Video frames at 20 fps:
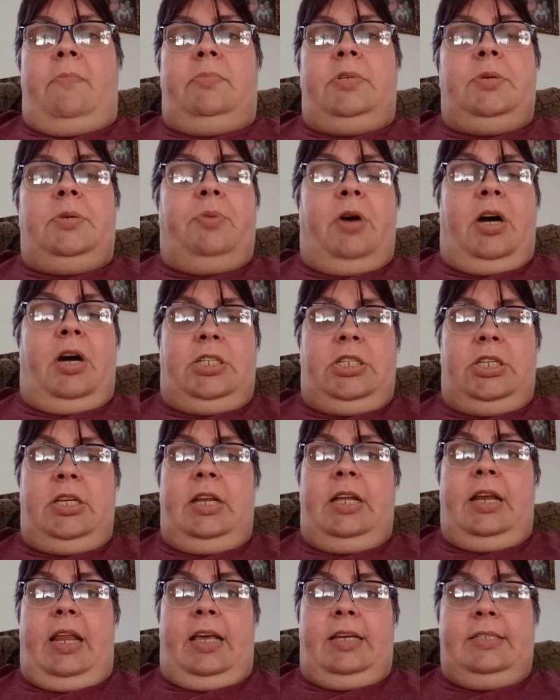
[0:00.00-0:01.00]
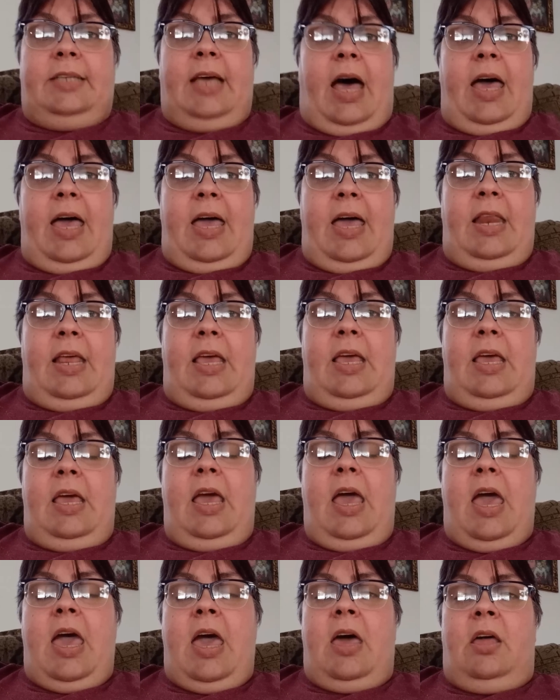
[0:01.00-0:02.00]
depression and
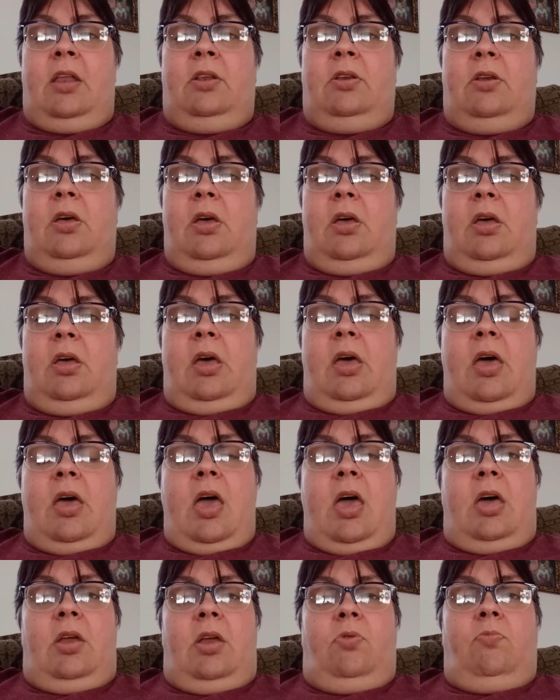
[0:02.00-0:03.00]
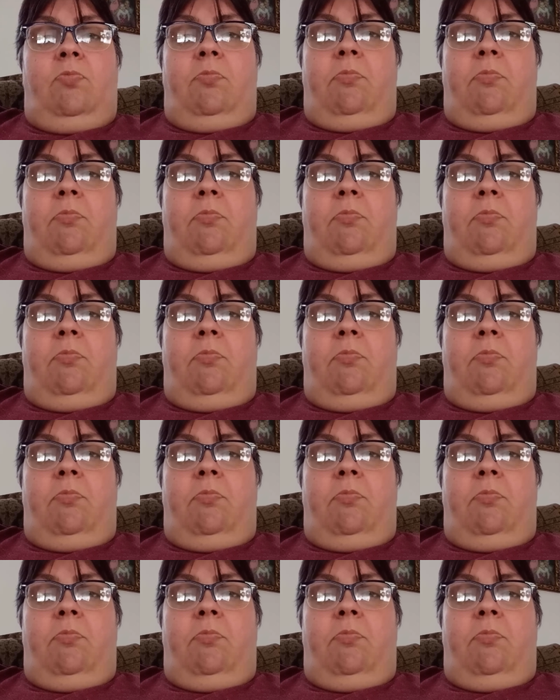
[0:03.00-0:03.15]
anxiety and